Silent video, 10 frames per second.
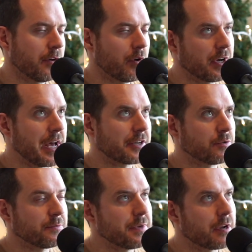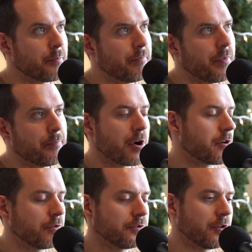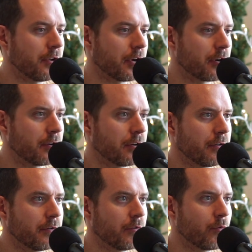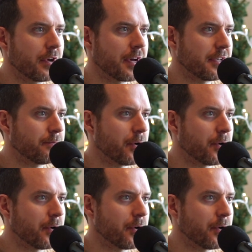Well, actually, it was me and a partner who's no longer with us.